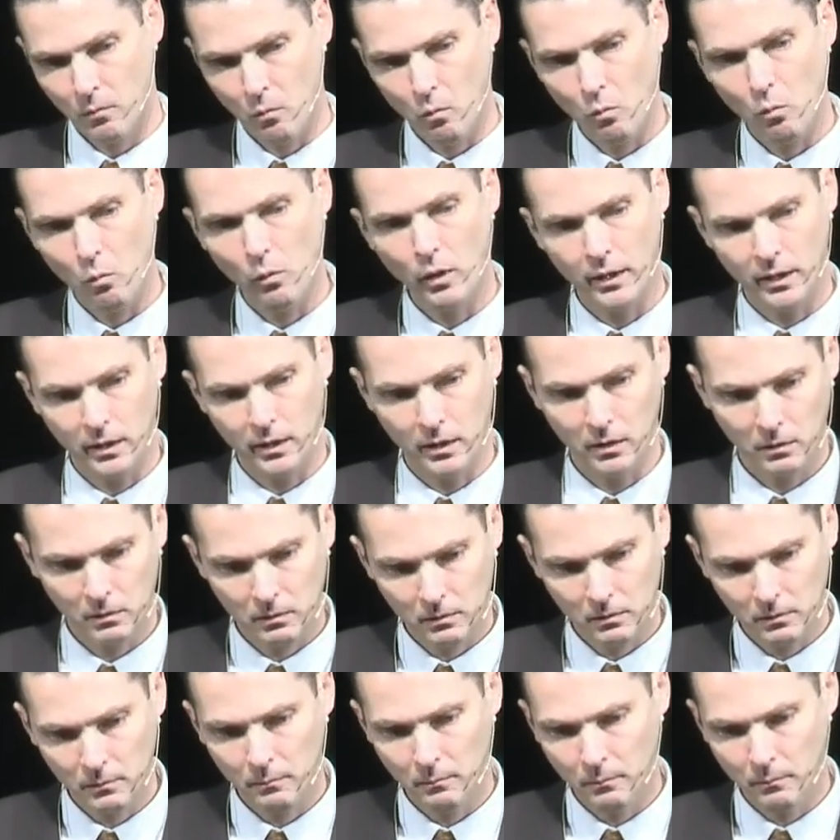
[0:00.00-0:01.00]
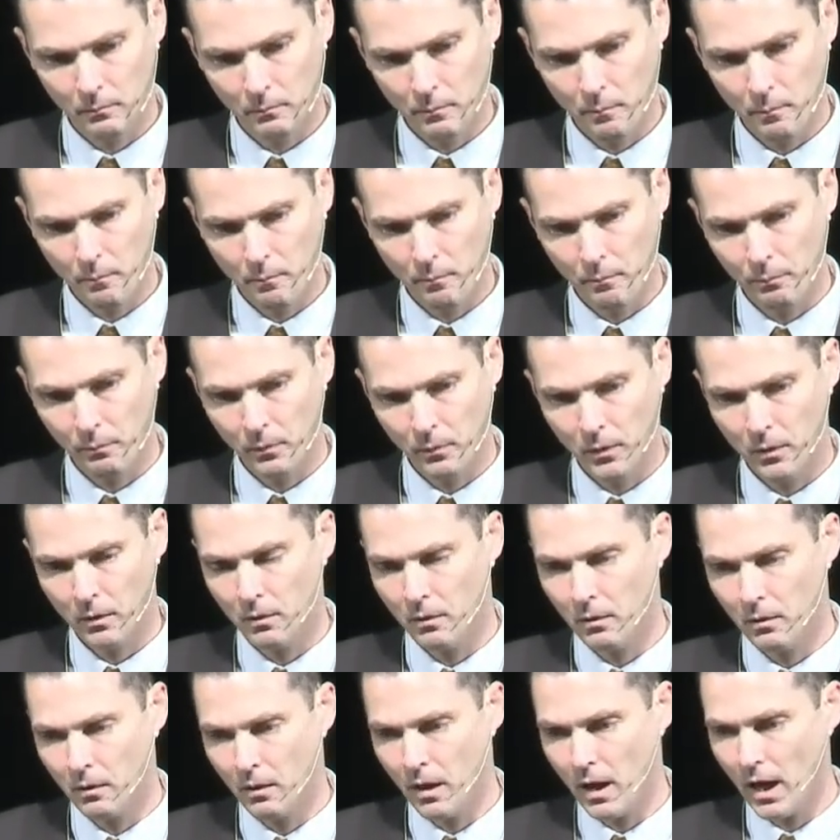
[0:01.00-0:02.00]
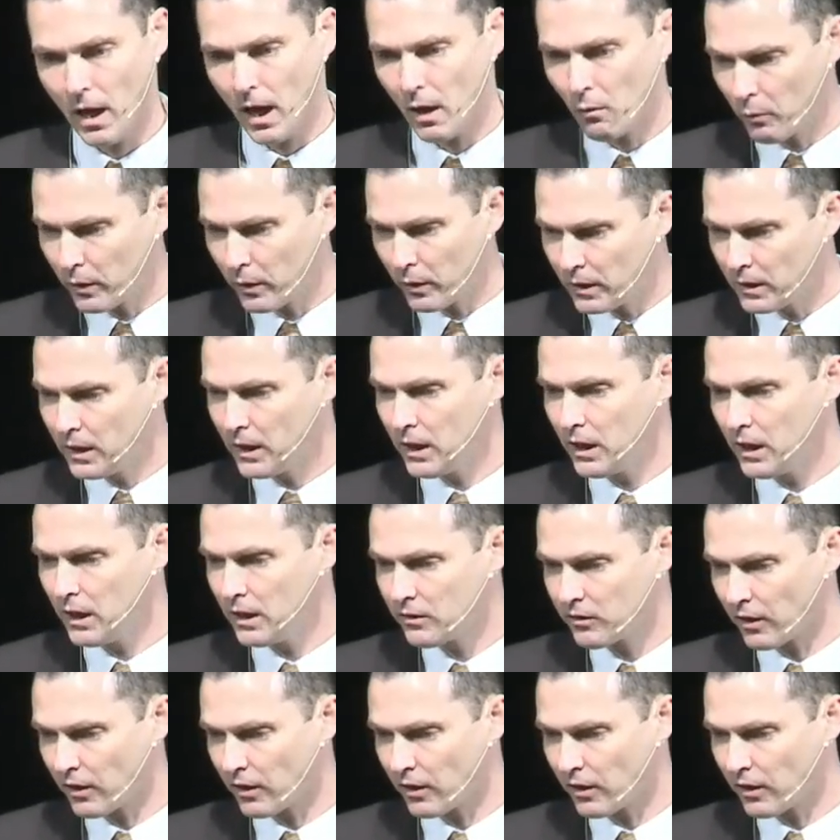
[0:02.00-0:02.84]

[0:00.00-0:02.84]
way. And we need